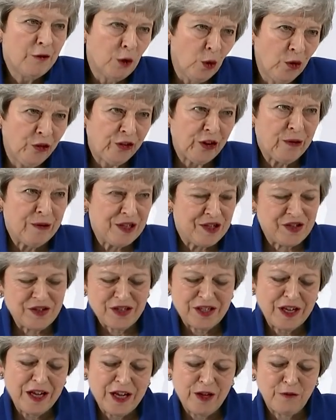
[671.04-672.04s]
I've also
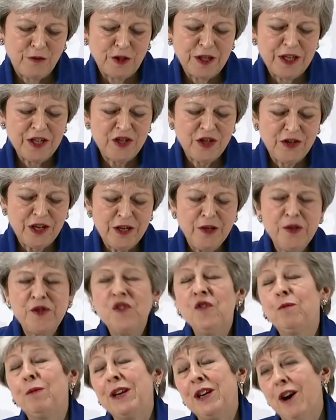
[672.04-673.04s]
listened carefully to
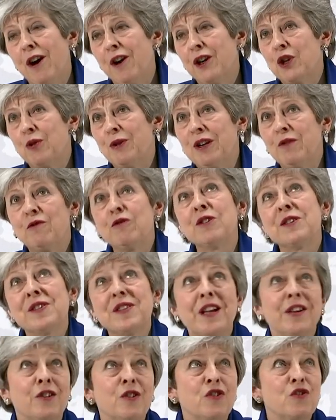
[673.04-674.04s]
those who've been arguing for
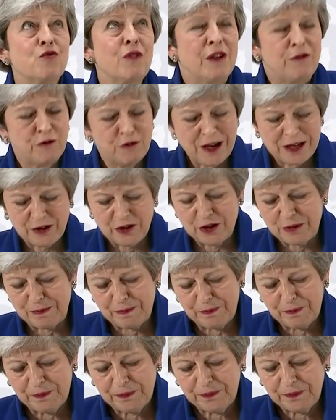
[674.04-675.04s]
a second
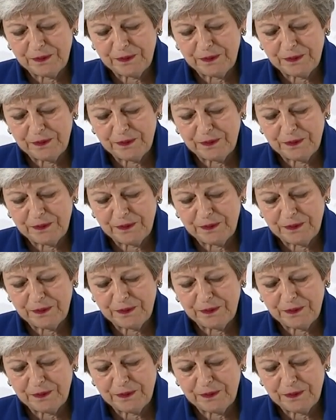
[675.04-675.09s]
referendum.